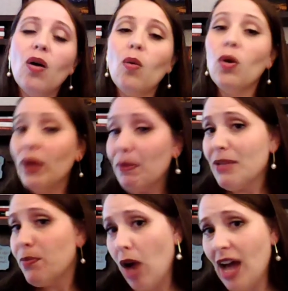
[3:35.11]
"Will we be
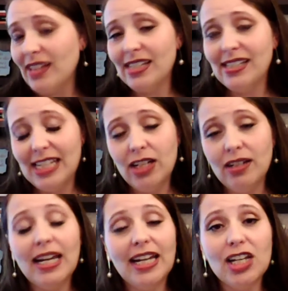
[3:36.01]

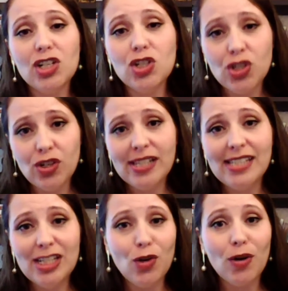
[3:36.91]
processing any insurance
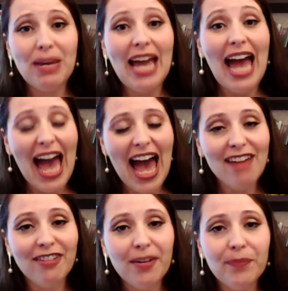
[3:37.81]
in your behalf?"